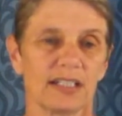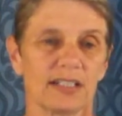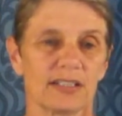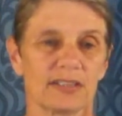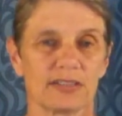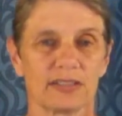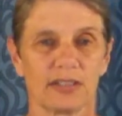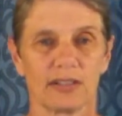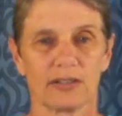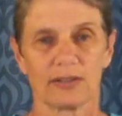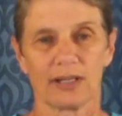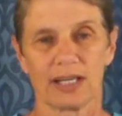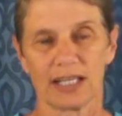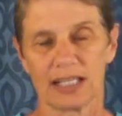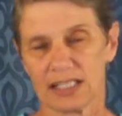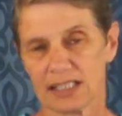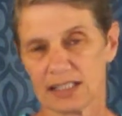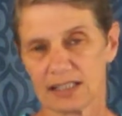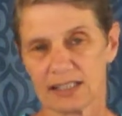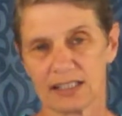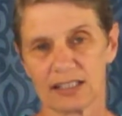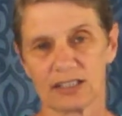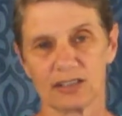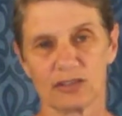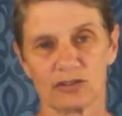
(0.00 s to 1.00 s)
So
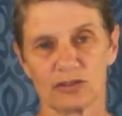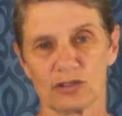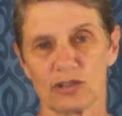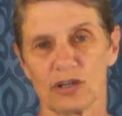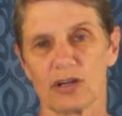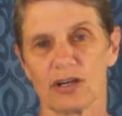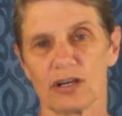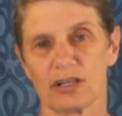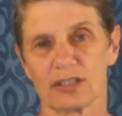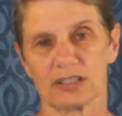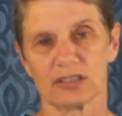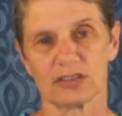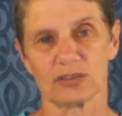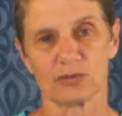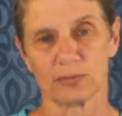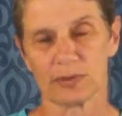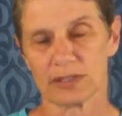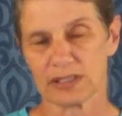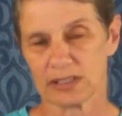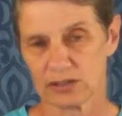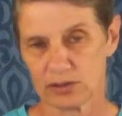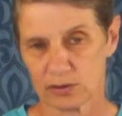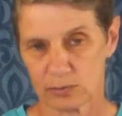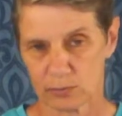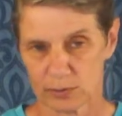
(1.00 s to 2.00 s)
anything your dog is
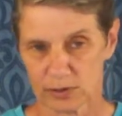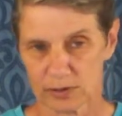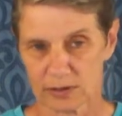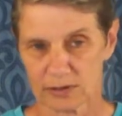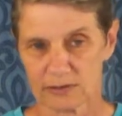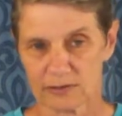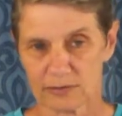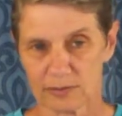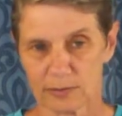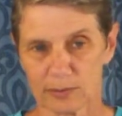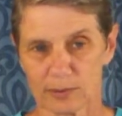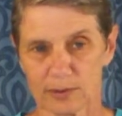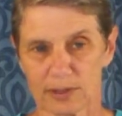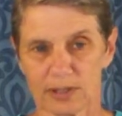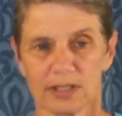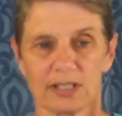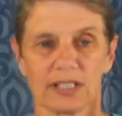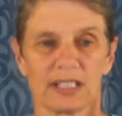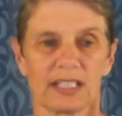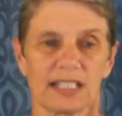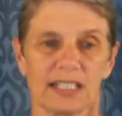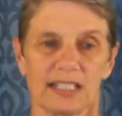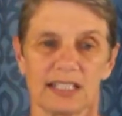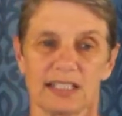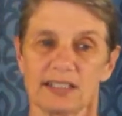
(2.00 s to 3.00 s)
willing to work for
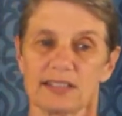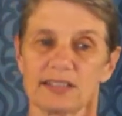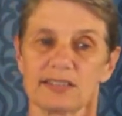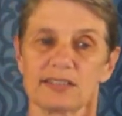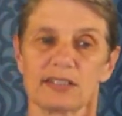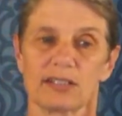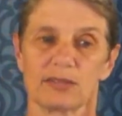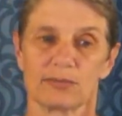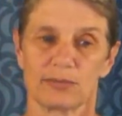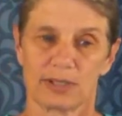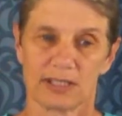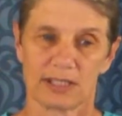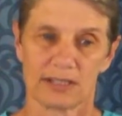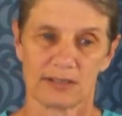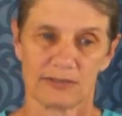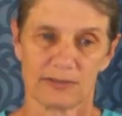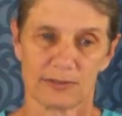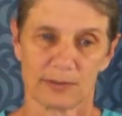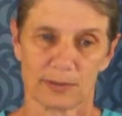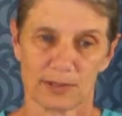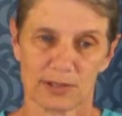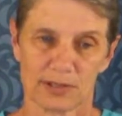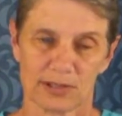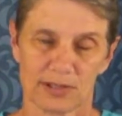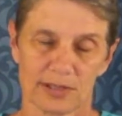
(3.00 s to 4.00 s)
is a
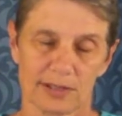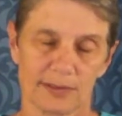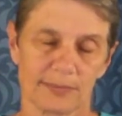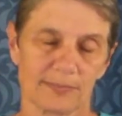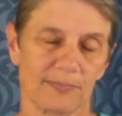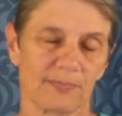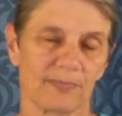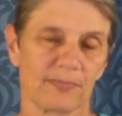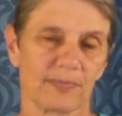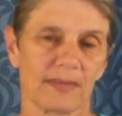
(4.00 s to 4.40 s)
reinforcer.